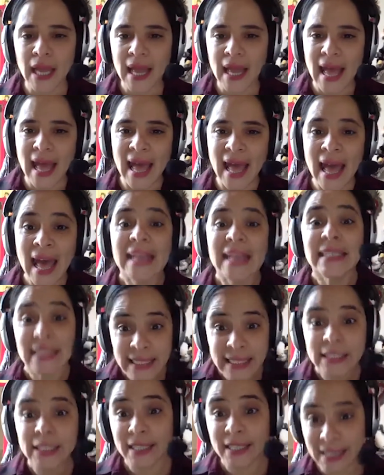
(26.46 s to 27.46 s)
and
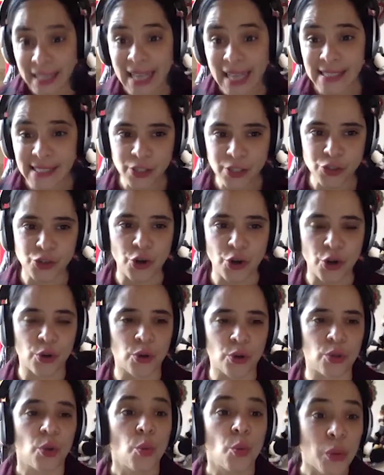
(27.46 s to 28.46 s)
in the class
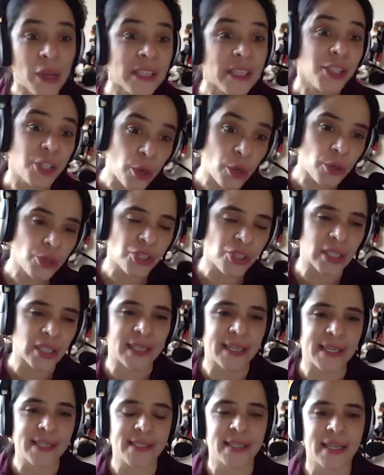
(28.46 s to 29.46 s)
struggle, we
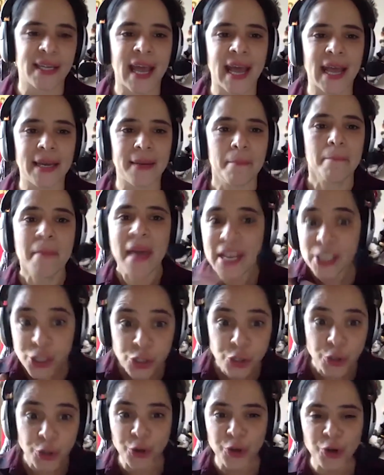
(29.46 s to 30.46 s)
socialists can
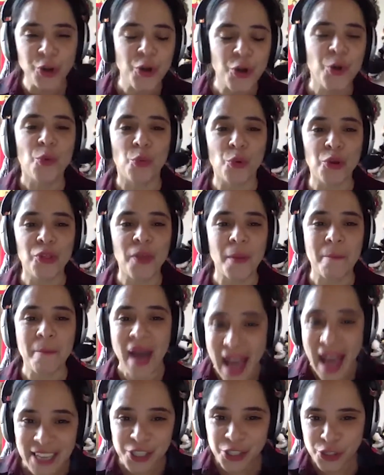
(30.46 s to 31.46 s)
measure where the
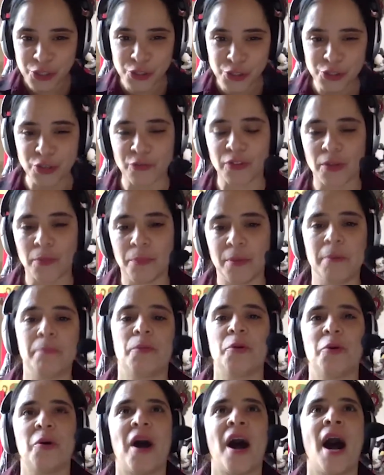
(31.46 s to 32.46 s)
passions of the
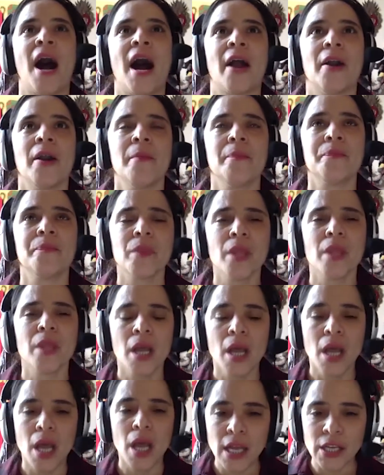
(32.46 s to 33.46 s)
people are.
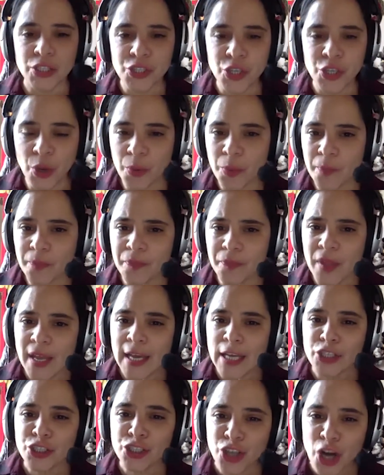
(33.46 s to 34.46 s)
So
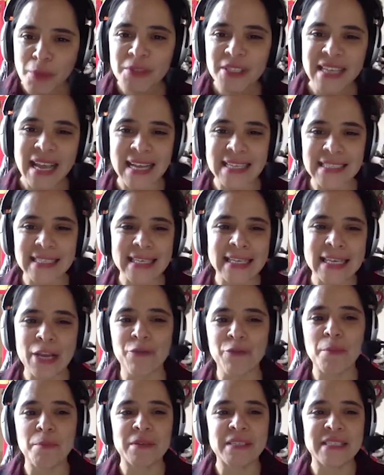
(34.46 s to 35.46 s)
Trump says he
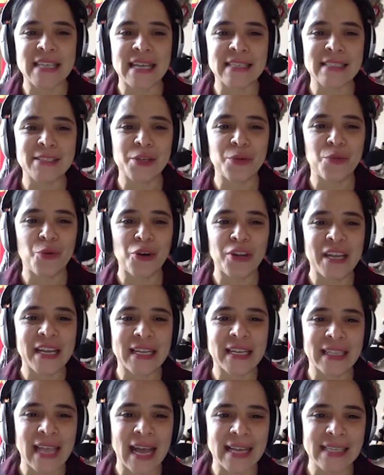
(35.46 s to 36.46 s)
represents the working
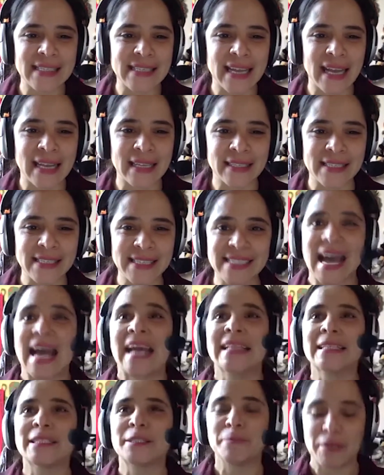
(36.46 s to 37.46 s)
class and the
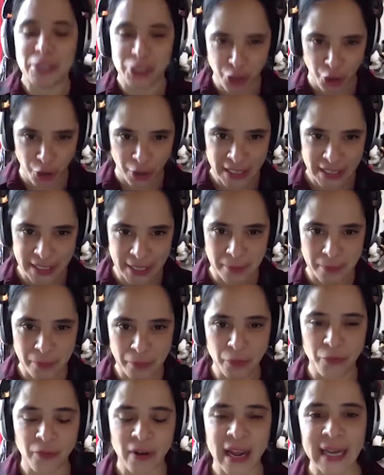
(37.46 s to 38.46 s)
silent majority,
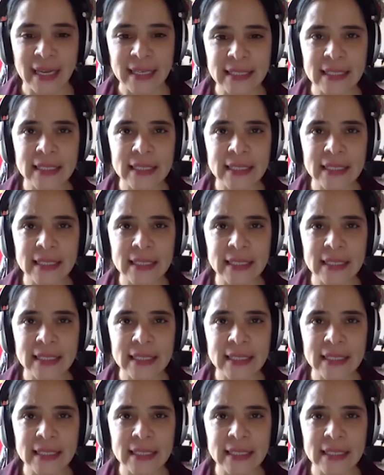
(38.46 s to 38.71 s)
right?